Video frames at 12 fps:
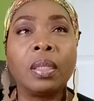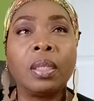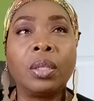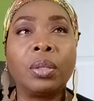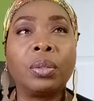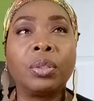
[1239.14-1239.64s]

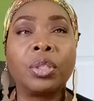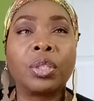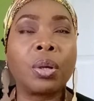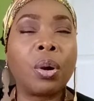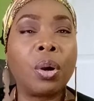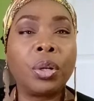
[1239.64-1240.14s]
you know,
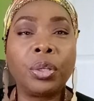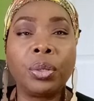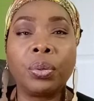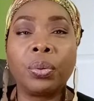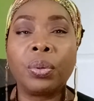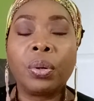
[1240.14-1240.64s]
just
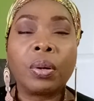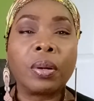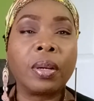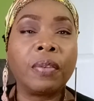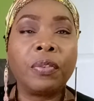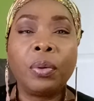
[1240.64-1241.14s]
audio, or
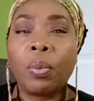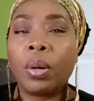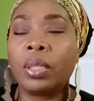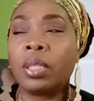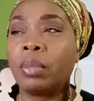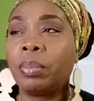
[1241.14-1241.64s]
if you
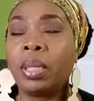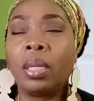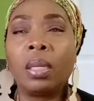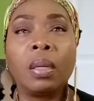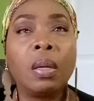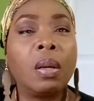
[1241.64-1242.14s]
want to
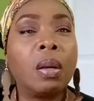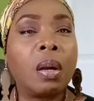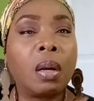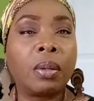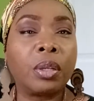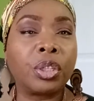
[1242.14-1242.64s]
be
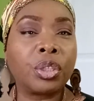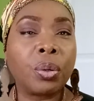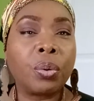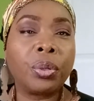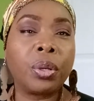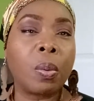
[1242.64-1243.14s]
on the
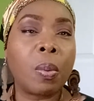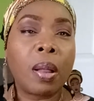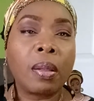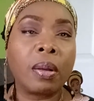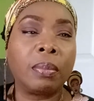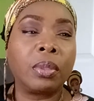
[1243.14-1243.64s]
show, you're
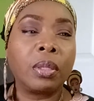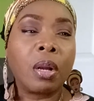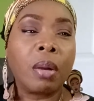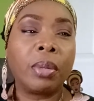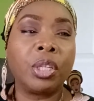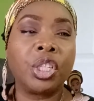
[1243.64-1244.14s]
welcome to
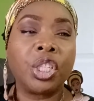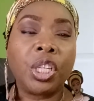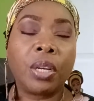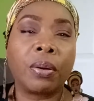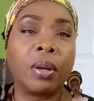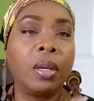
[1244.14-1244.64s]
come and
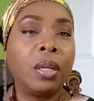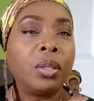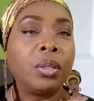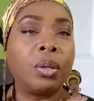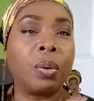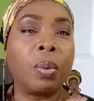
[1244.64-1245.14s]
share
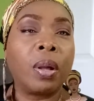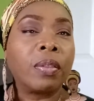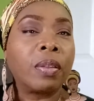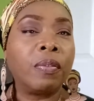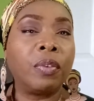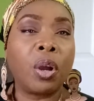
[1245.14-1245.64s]
your wealth
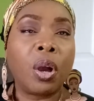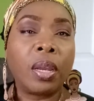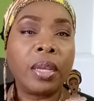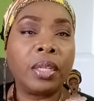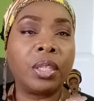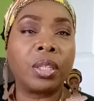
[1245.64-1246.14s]
of
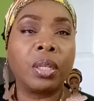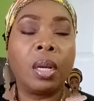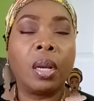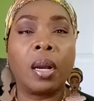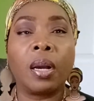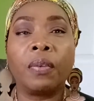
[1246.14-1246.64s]
knowledge.
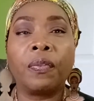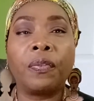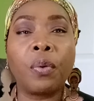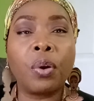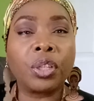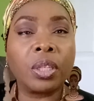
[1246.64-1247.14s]

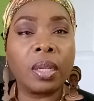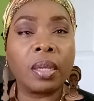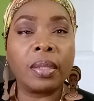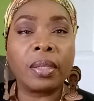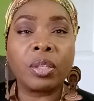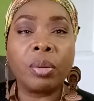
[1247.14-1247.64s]

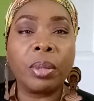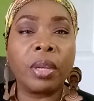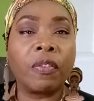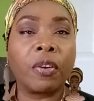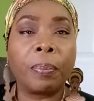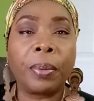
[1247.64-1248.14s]
Unfortunately, so many
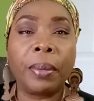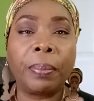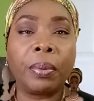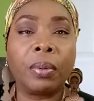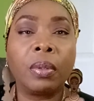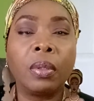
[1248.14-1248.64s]
of our
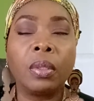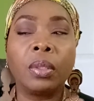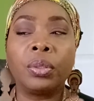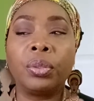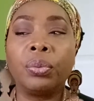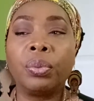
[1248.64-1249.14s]
people
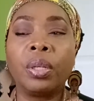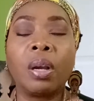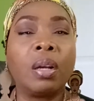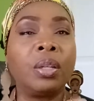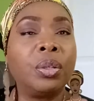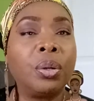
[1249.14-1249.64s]
do
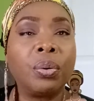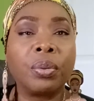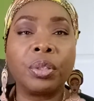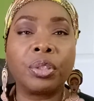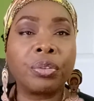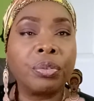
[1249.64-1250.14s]
not know
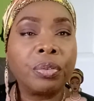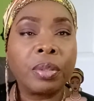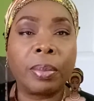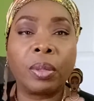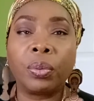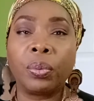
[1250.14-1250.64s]
the truth
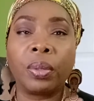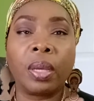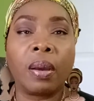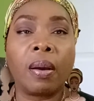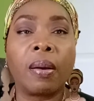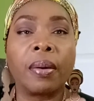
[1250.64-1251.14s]
about who they
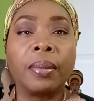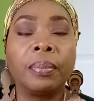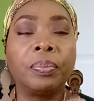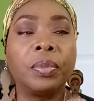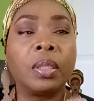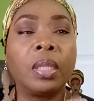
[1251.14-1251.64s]
are.
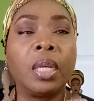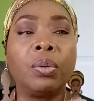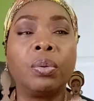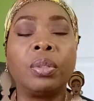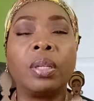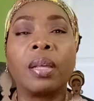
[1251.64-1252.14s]
They
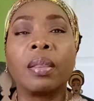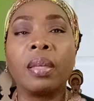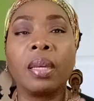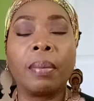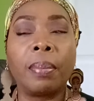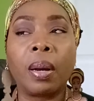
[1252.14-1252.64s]
know
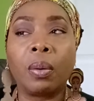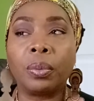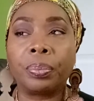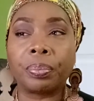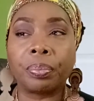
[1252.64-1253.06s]
nothing about,